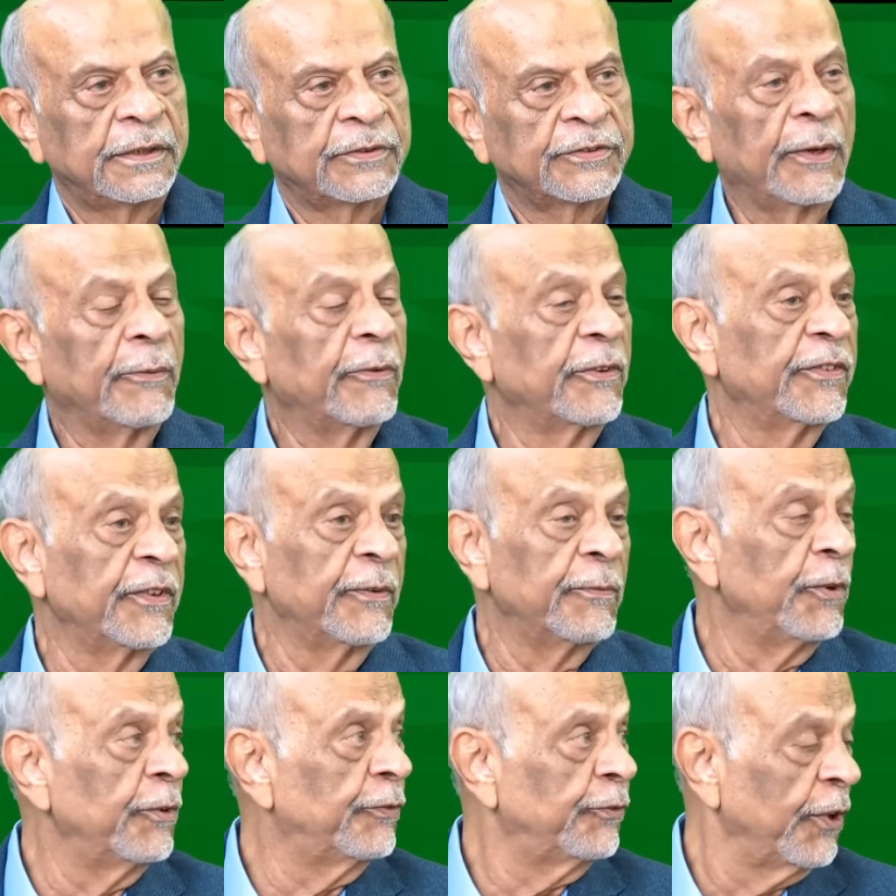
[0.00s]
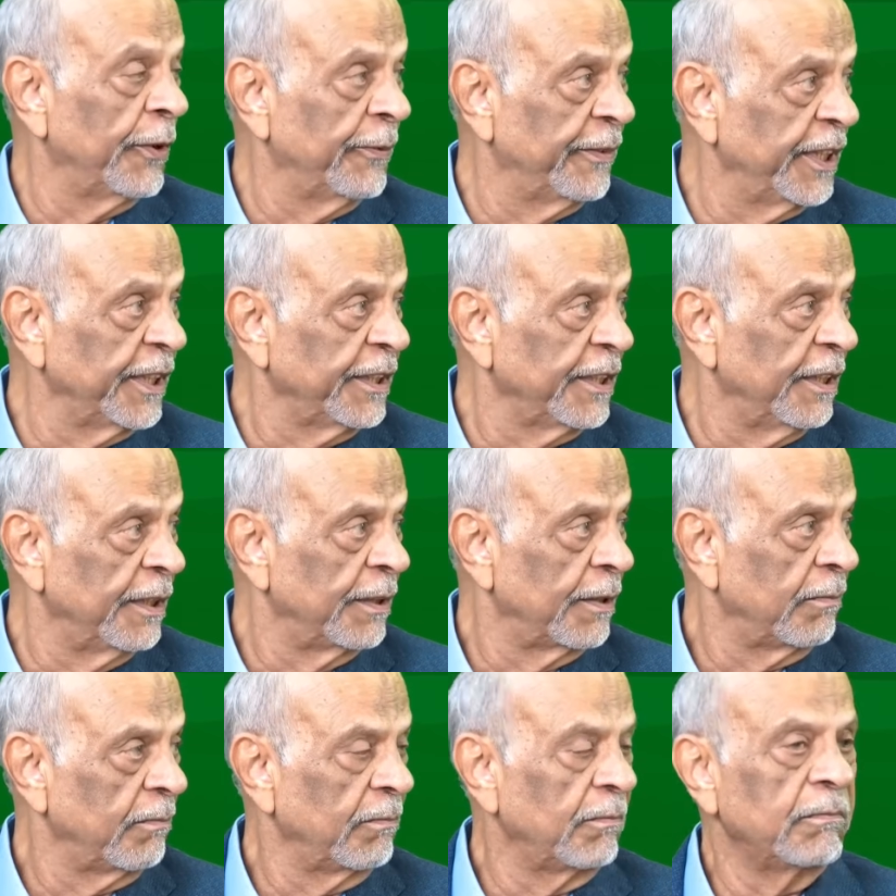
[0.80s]
Some of them moved to America
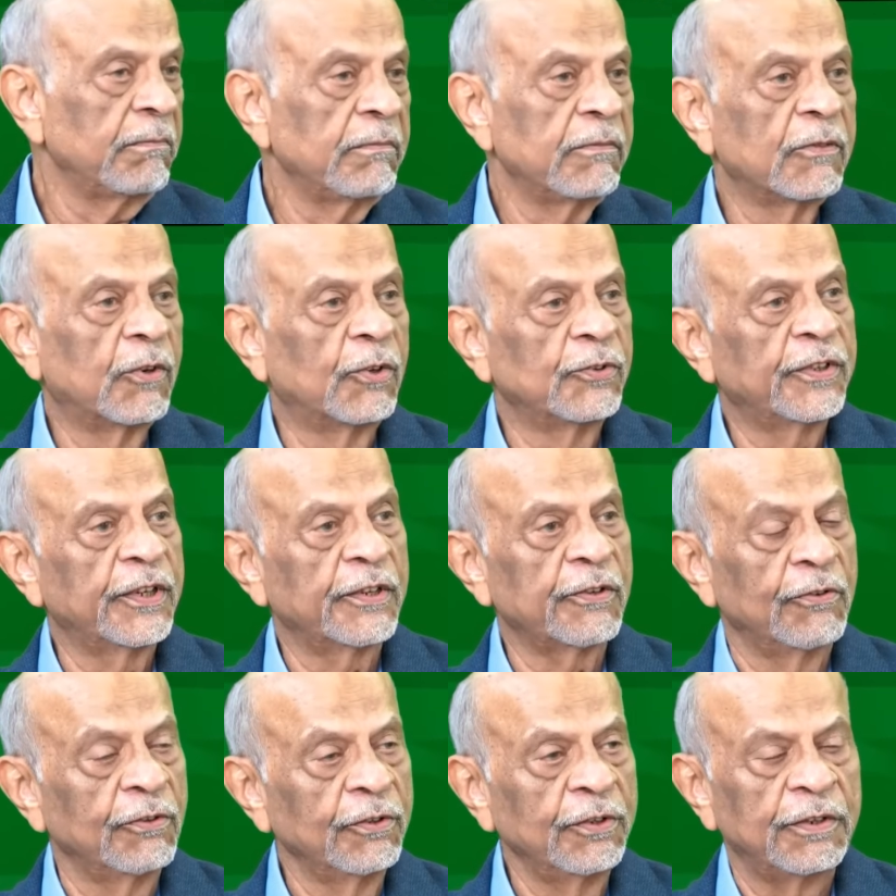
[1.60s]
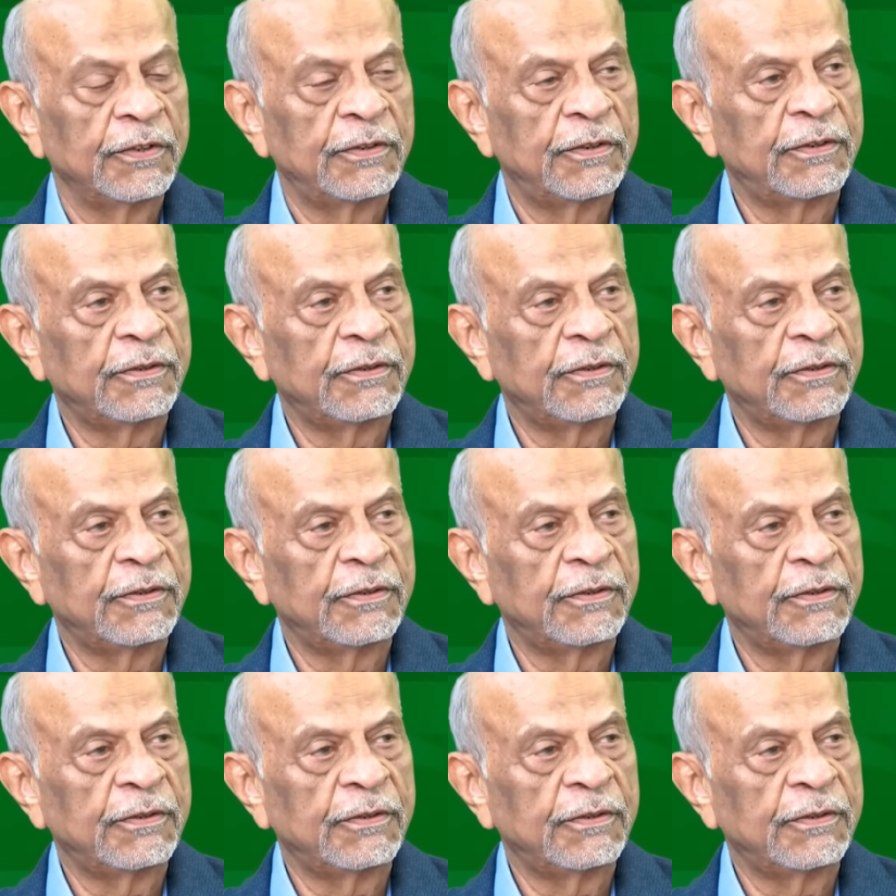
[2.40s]
on their own.